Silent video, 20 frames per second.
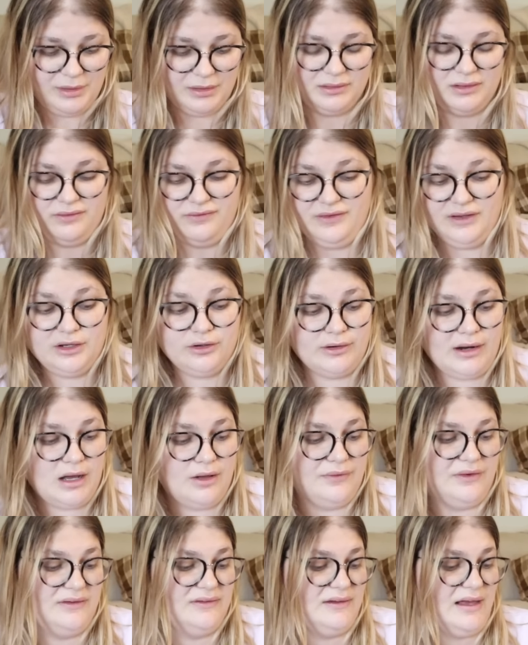be able to figure
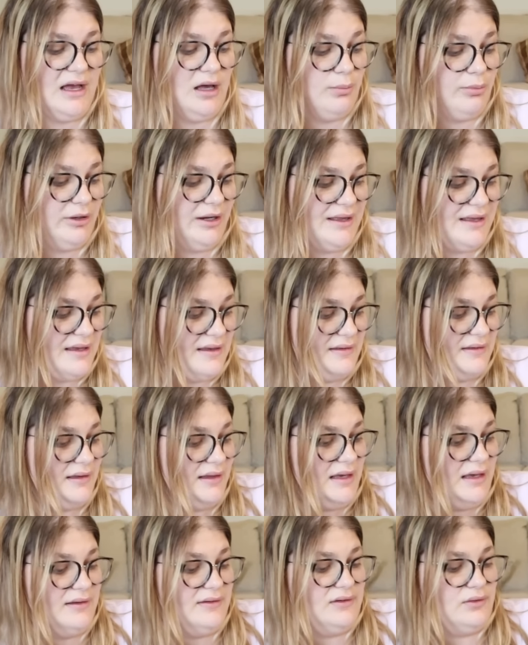out the style pretty
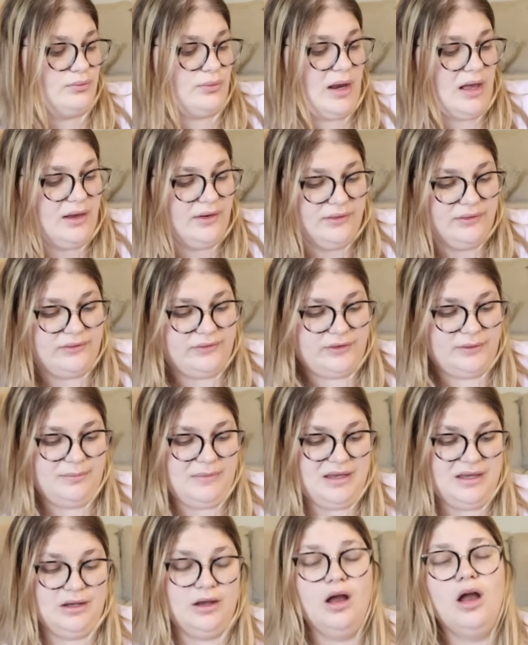easily. Sorels for
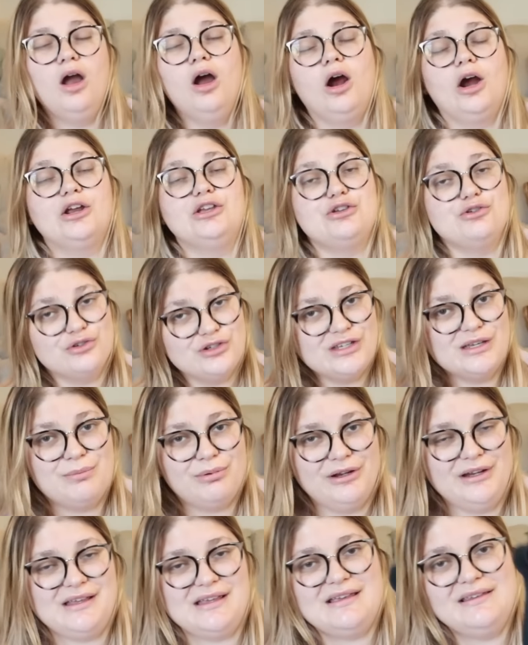me are usually
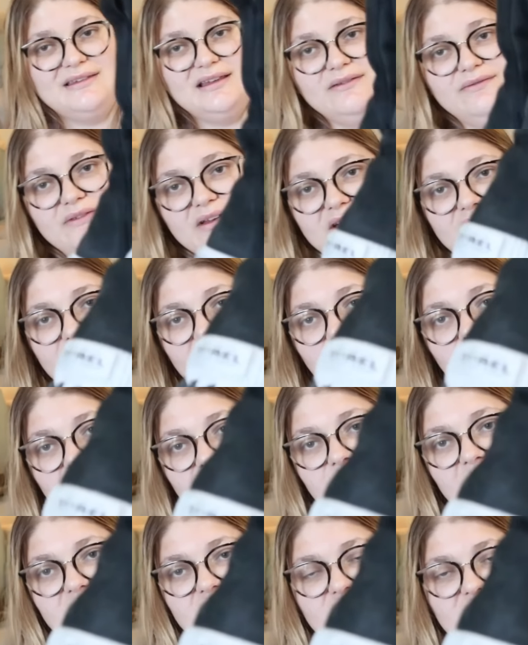pretty easy to figure out,
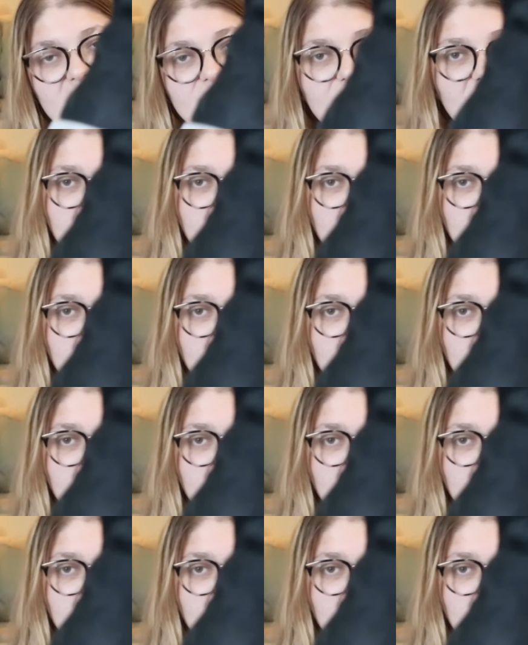especially if